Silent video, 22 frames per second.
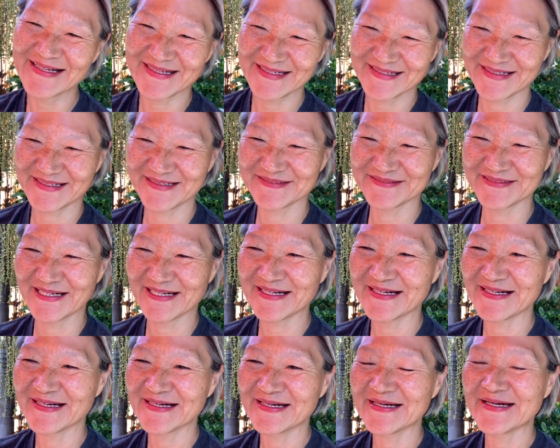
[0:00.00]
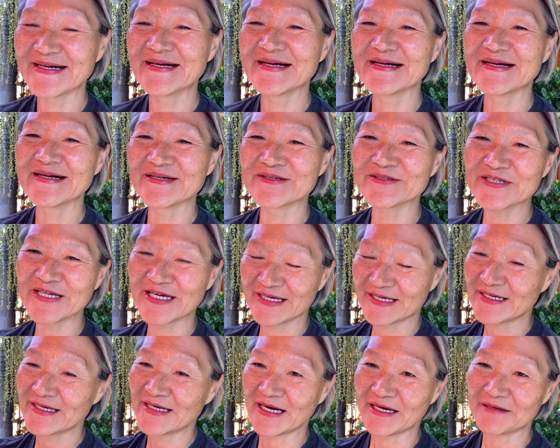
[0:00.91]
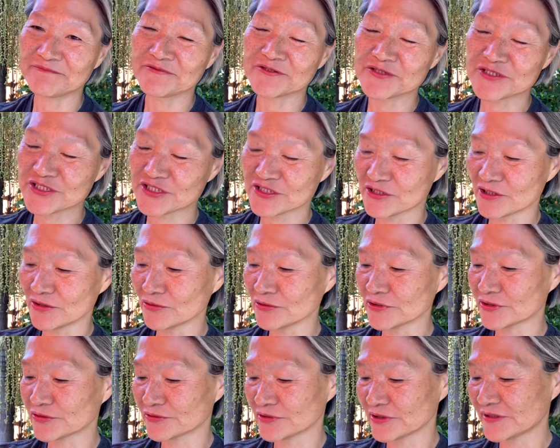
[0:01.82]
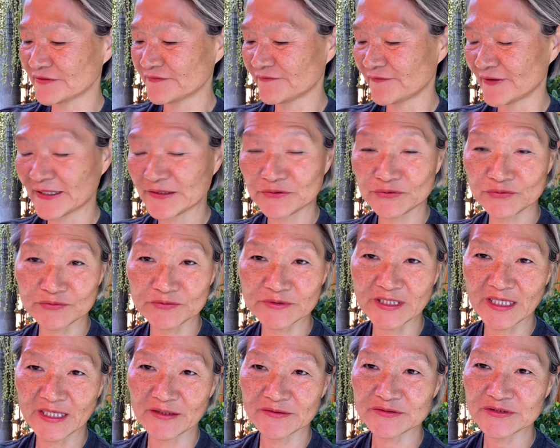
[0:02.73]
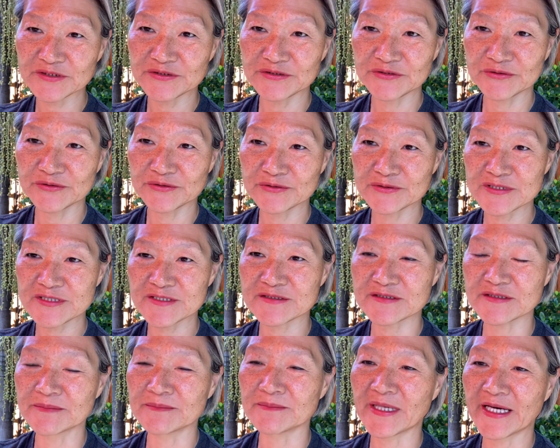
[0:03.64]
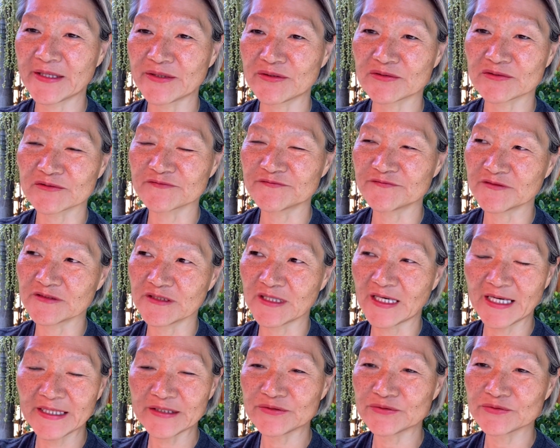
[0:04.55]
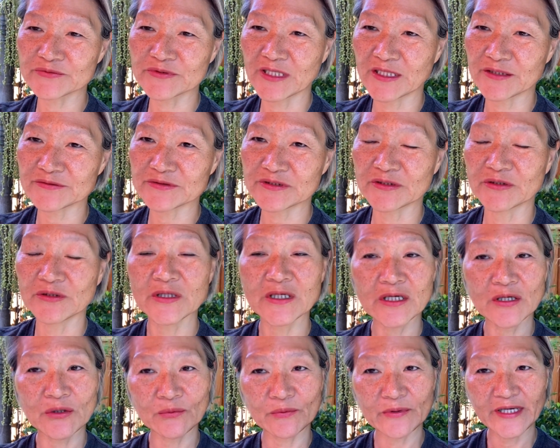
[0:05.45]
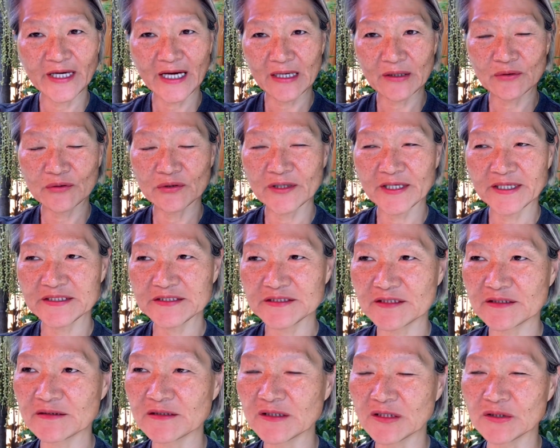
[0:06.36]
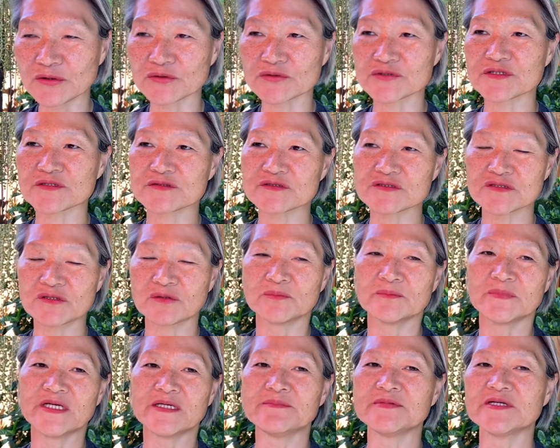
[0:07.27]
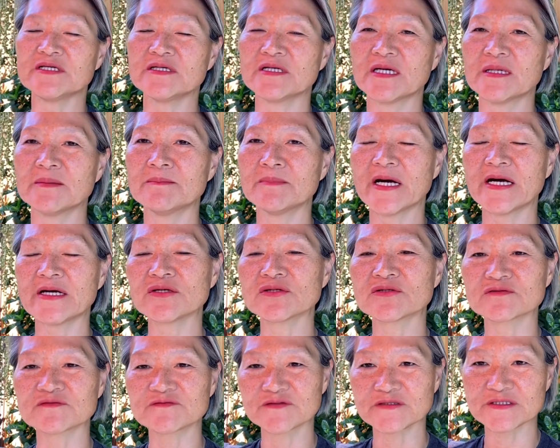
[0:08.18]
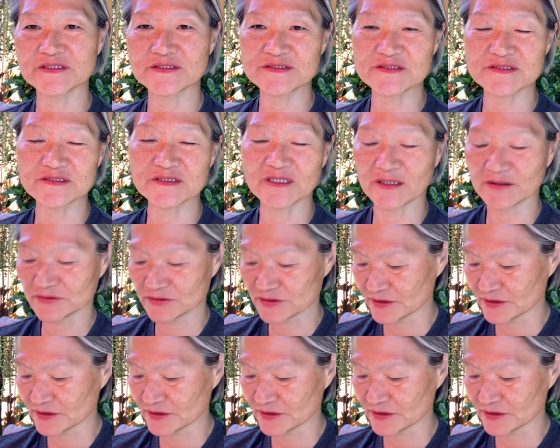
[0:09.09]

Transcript: anyway okay i will show you if i do not use the microphone i do not know we are quite close so maybe microphone is not